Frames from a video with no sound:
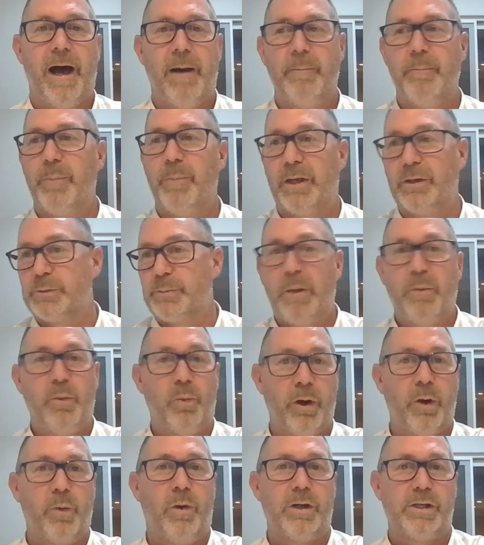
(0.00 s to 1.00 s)
um,
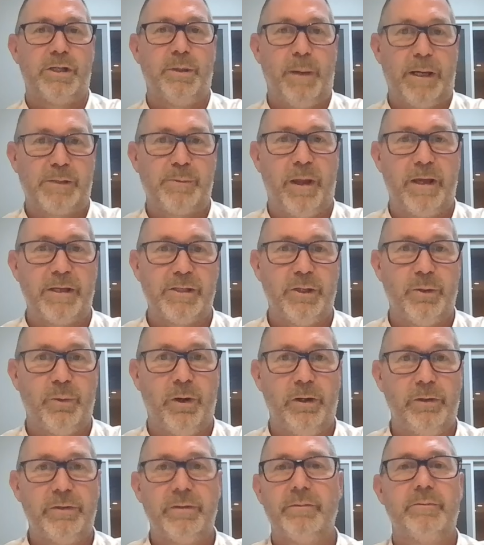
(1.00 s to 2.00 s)
because people want to watch the best
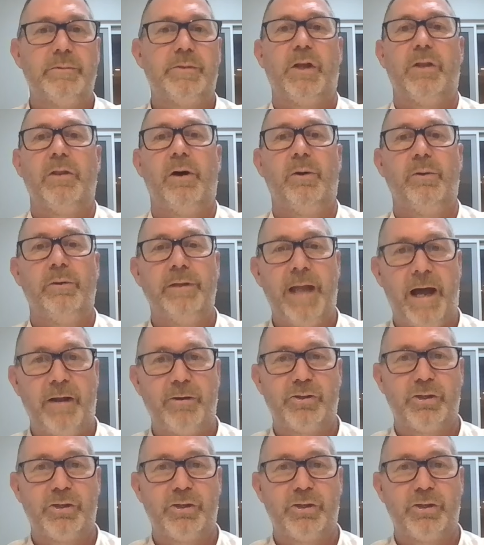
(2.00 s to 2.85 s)
players in the world. So they'll